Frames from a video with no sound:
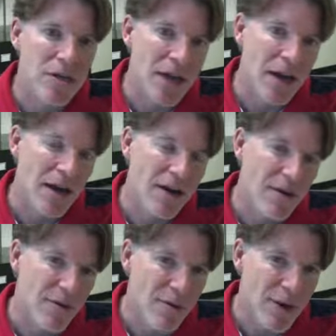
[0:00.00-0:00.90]

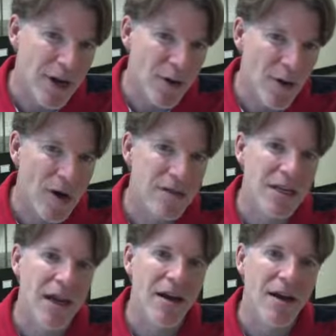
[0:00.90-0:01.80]
Canada, right across
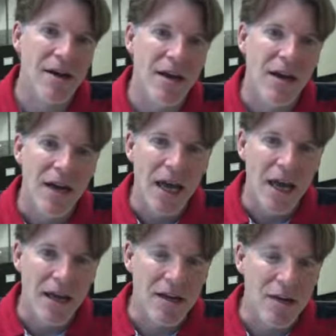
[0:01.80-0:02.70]
Canada,
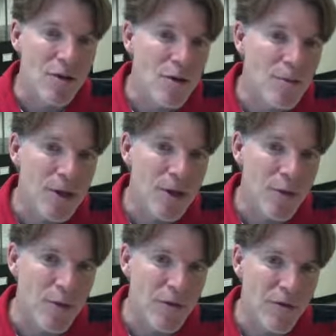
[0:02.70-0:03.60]
and globally
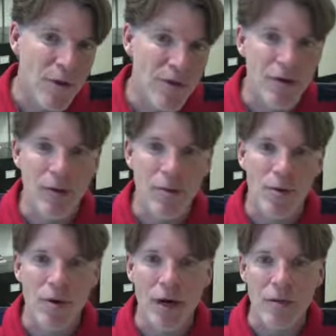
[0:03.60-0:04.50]
who are involved in our
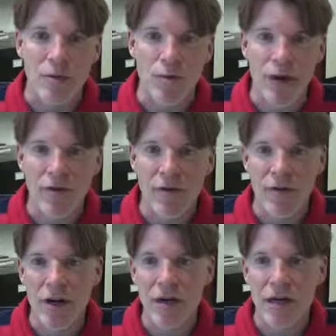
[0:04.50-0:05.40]
program. So we have a
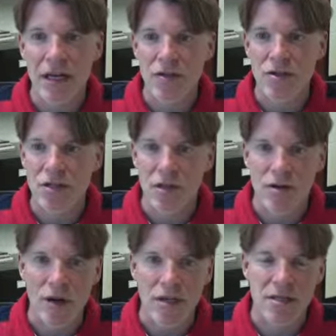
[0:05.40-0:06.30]
very interesting
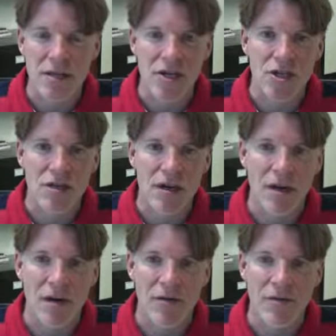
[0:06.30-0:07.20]
cross-section
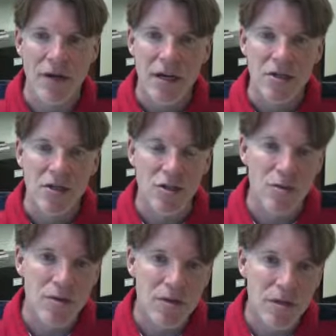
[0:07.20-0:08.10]
of
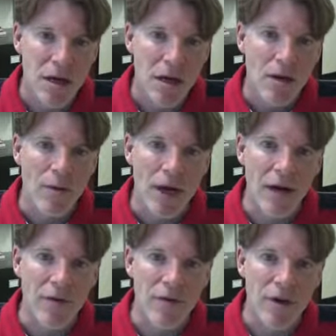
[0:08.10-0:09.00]
students. We have
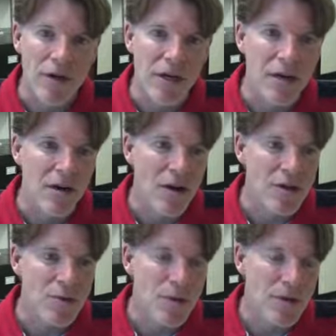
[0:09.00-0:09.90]
a very
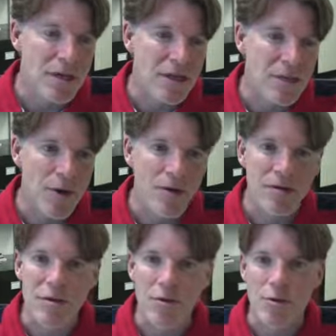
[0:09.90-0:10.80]
knowledgeable and
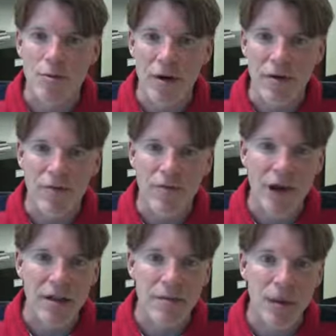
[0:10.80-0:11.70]
experienced group of
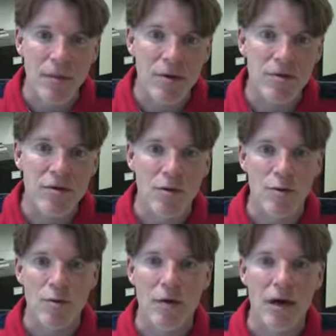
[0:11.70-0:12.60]
faculty members
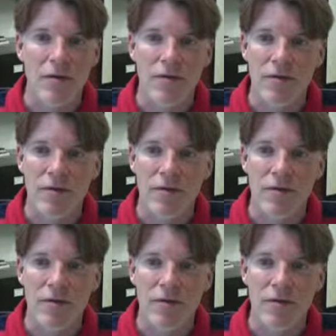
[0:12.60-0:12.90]
who have